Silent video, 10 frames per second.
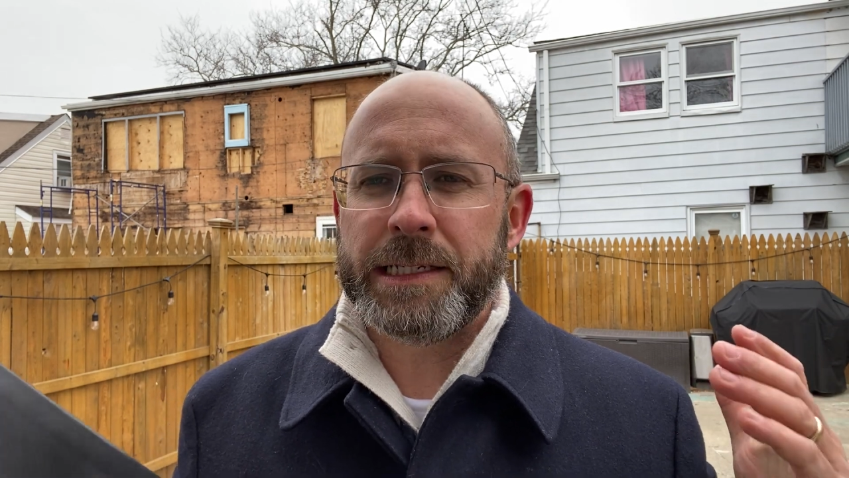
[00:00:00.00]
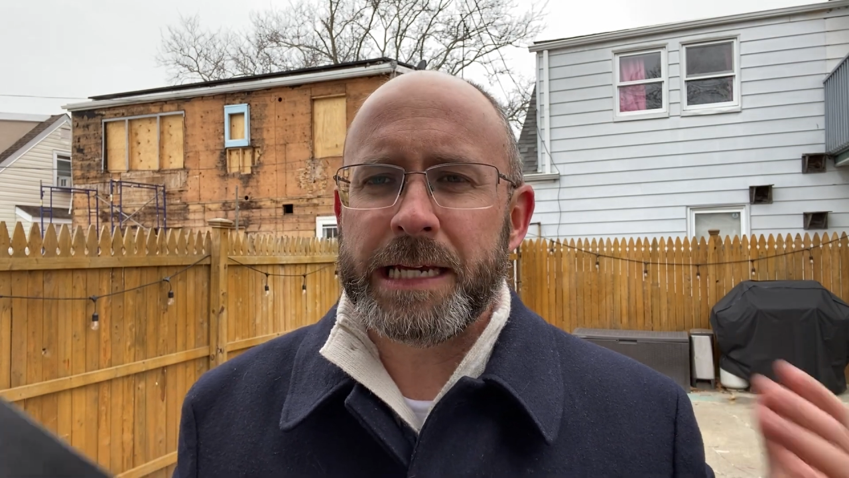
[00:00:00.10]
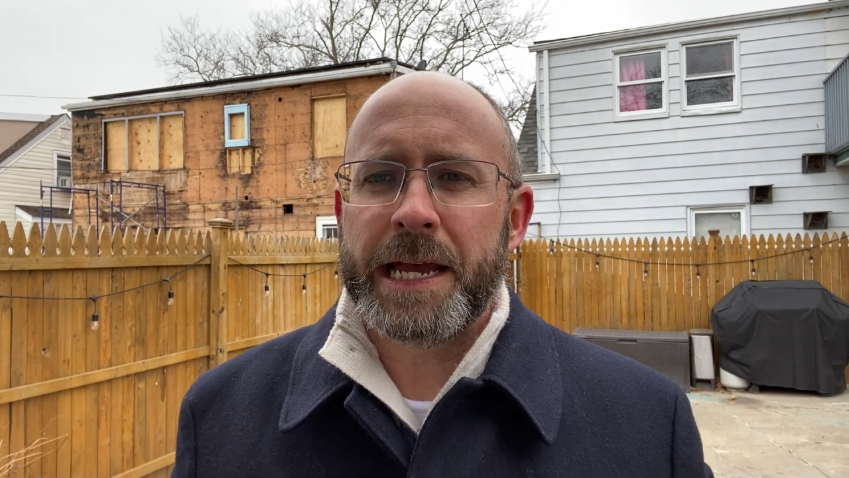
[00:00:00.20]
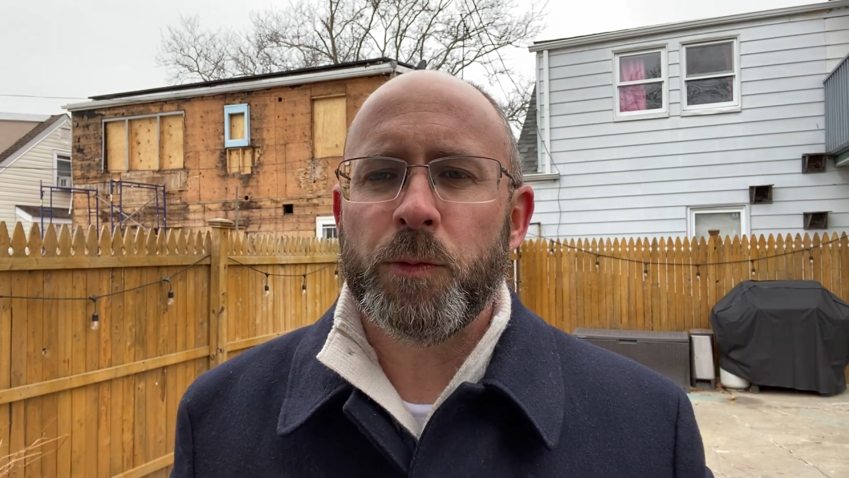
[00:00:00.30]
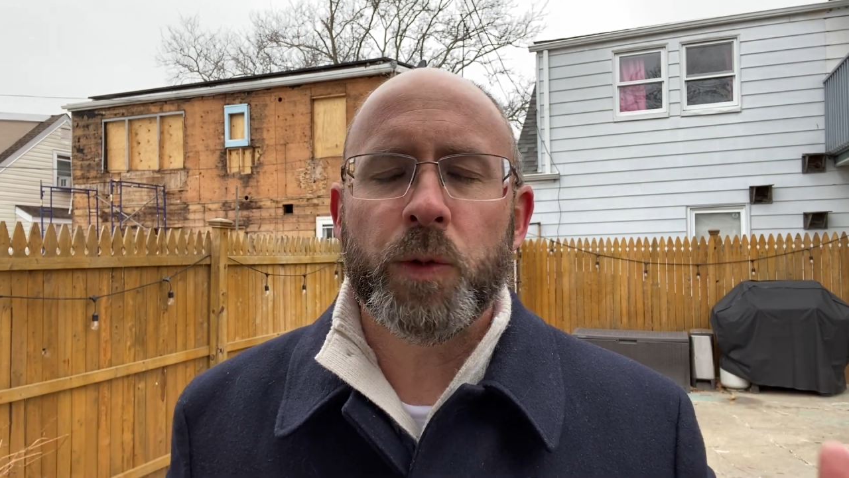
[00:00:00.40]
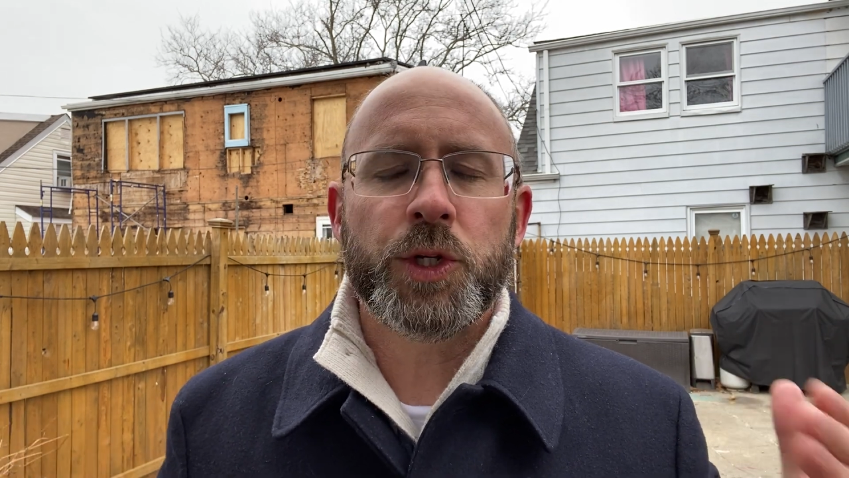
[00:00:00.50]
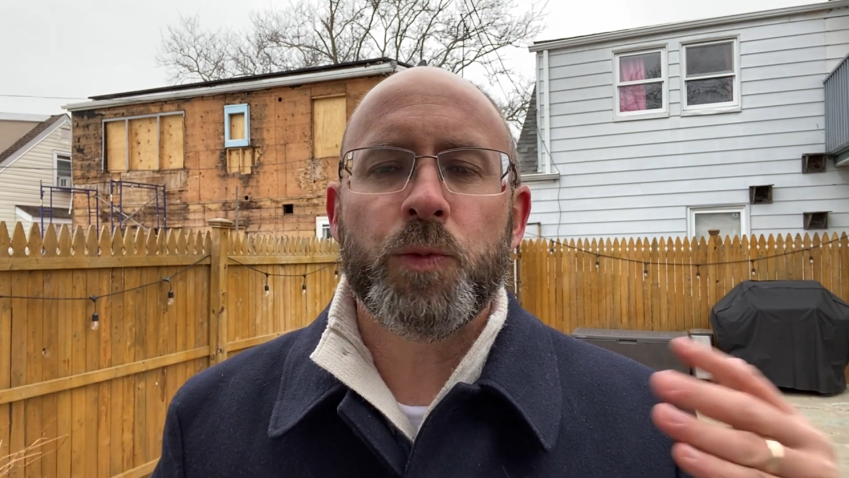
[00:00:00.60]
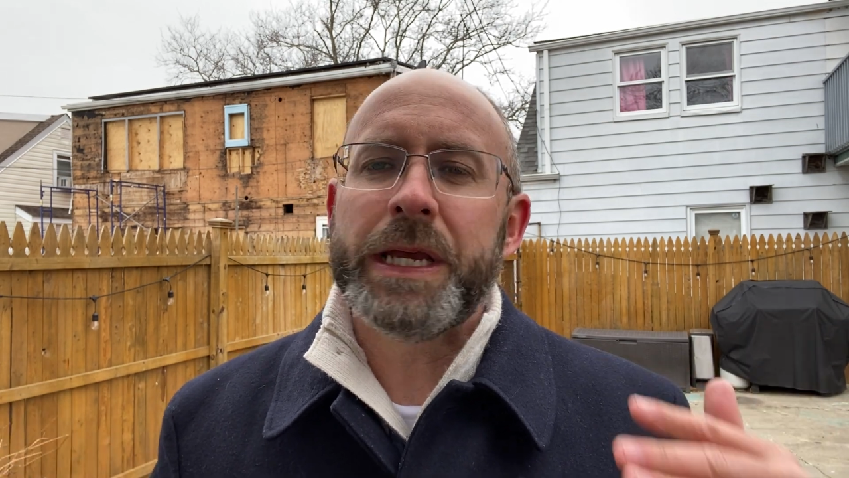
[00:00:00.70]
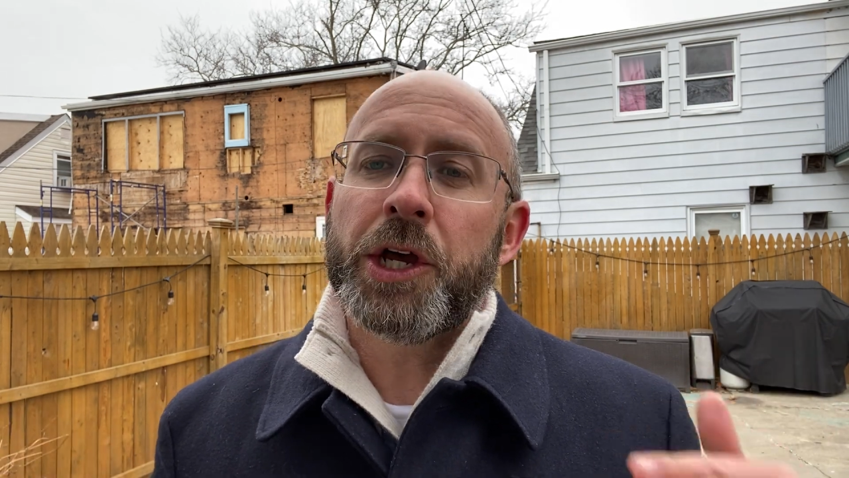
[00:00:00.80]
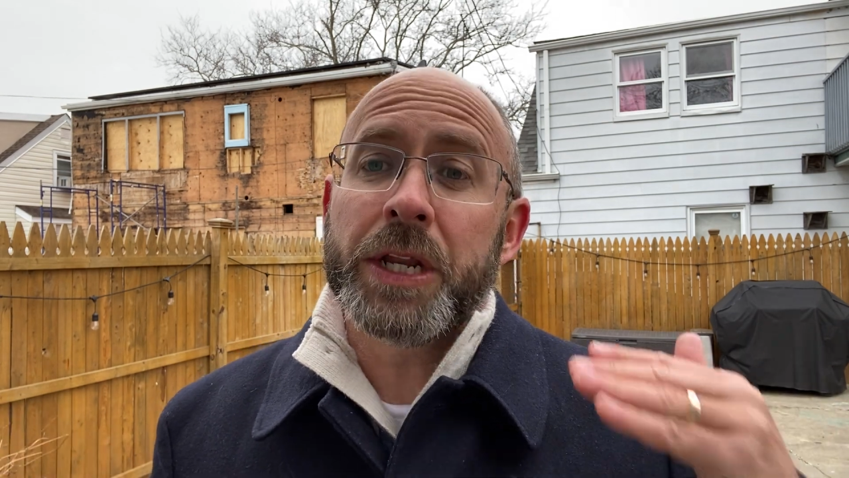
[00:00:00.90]
debt which
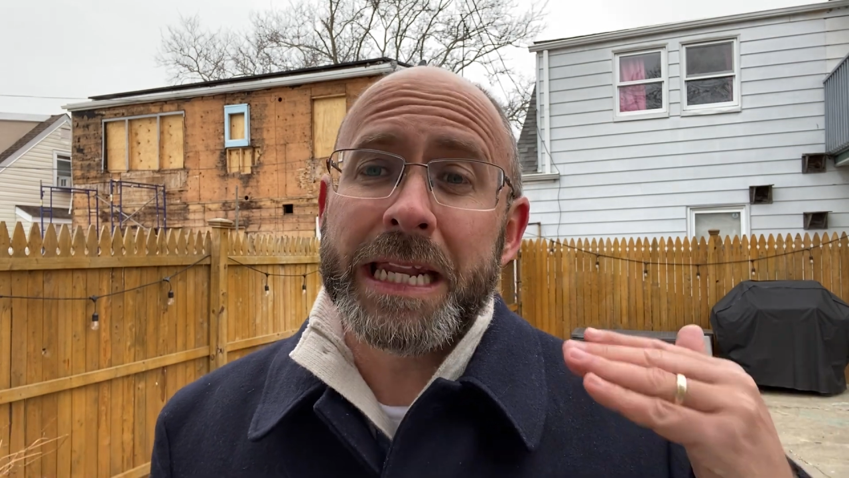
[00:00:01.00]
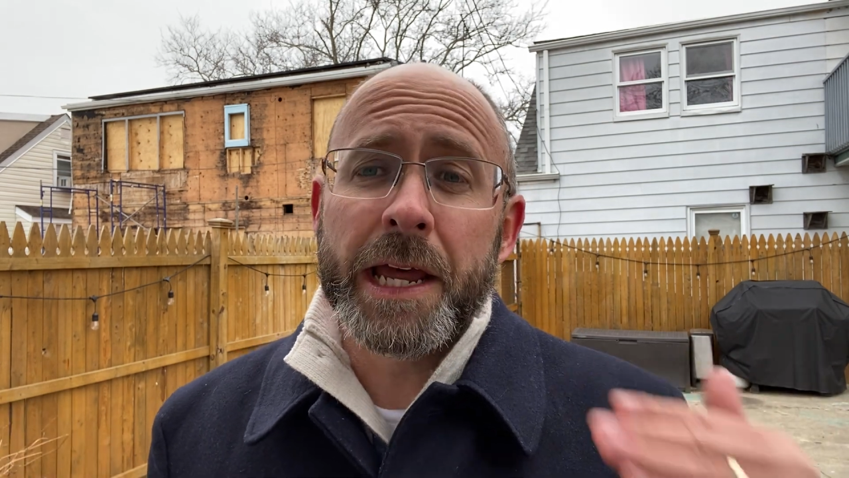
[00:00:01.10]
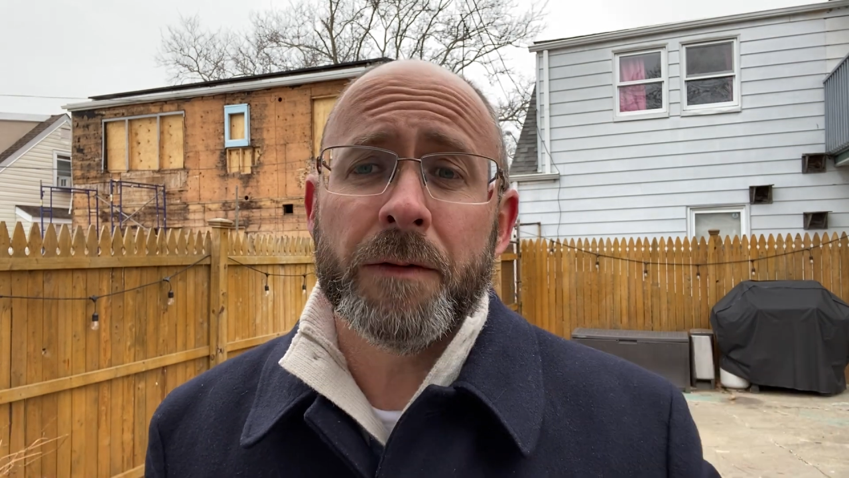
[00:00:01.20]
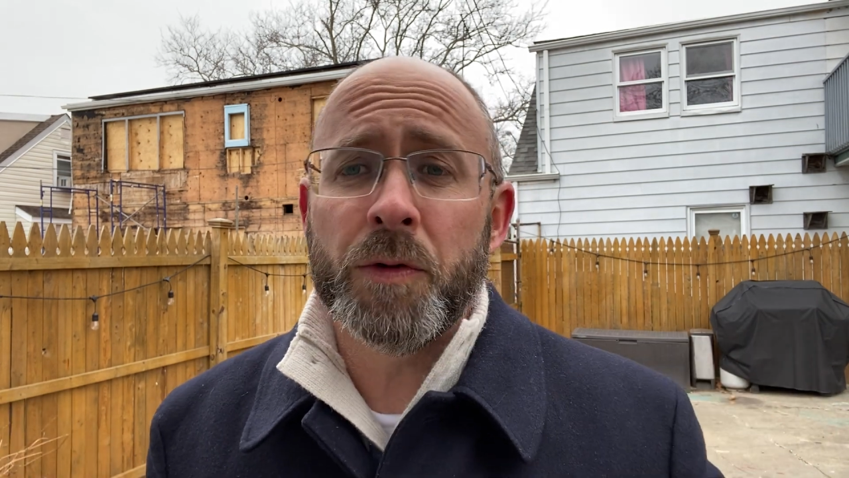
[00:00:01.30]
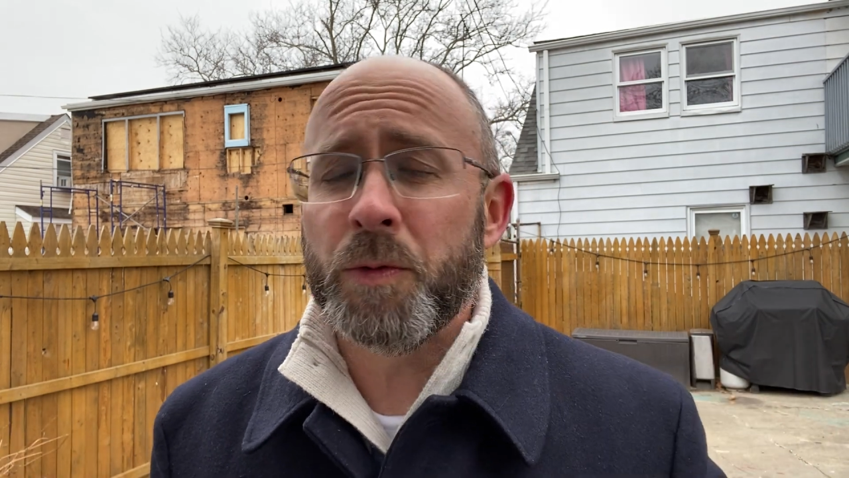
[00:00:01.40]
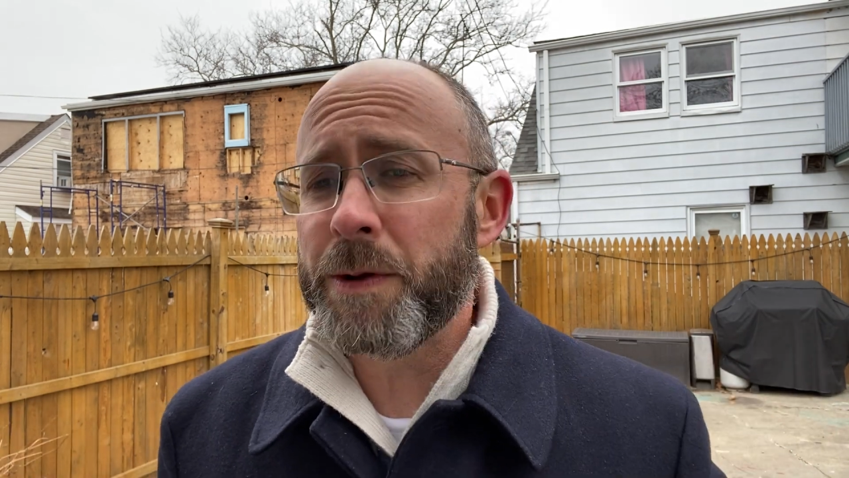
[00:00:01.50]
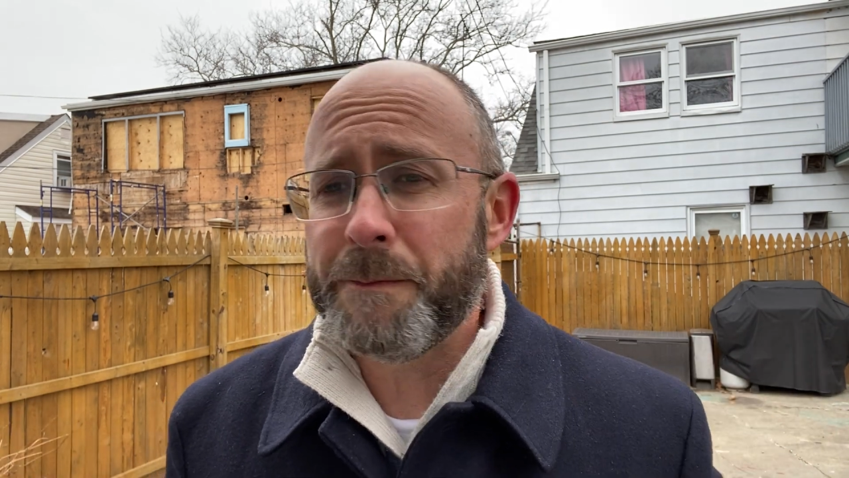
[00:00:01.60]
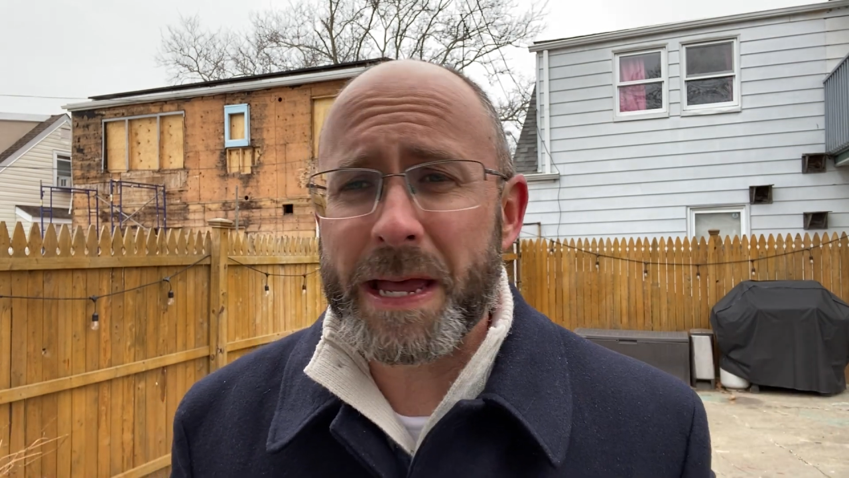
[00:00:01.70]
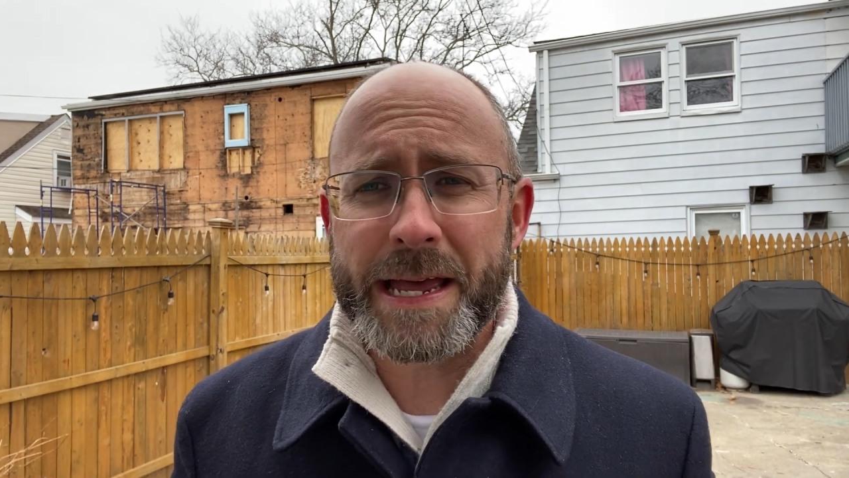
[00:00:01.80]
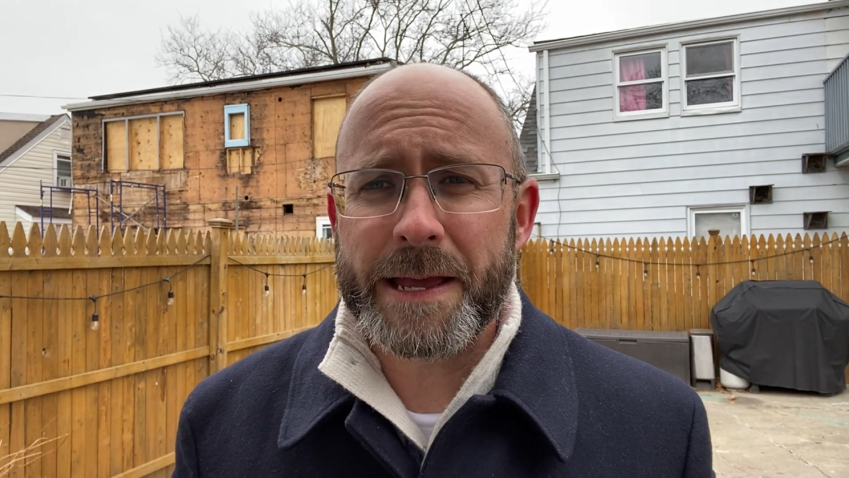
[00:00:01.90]
we could never
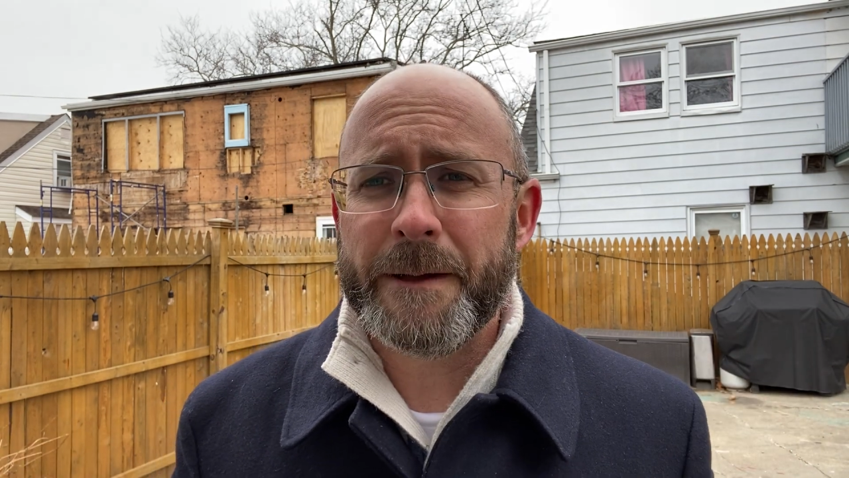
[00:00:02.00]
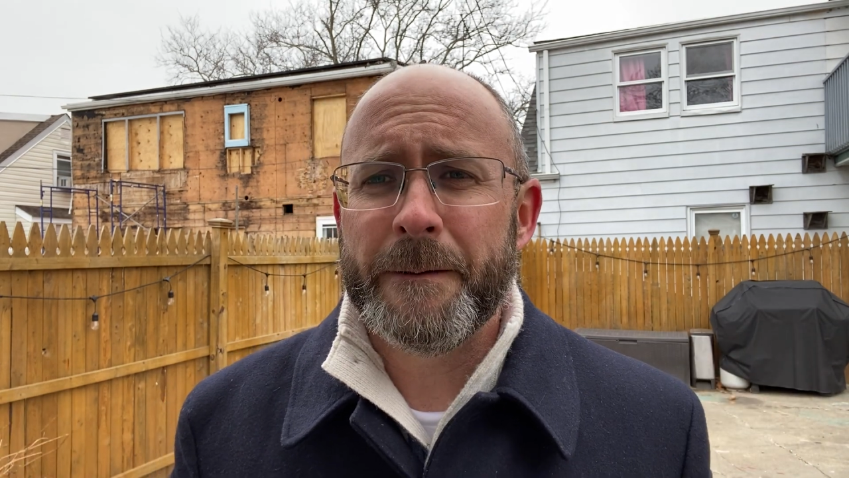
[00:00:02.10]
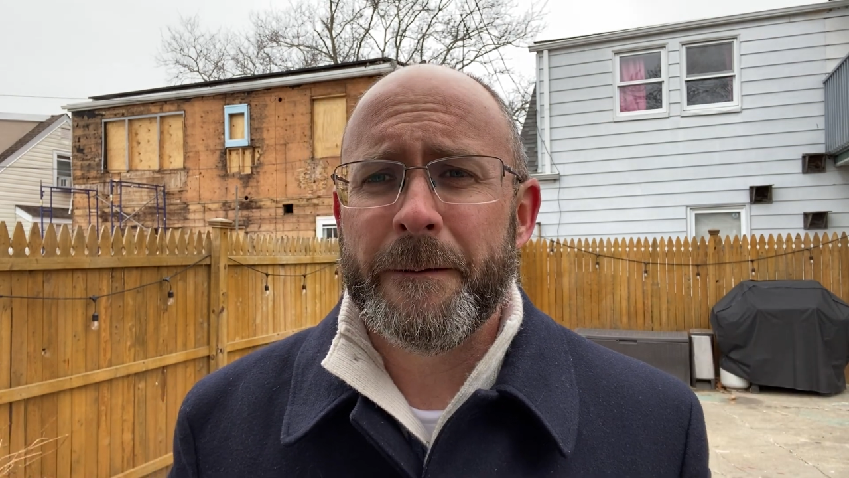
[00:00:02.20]
repay.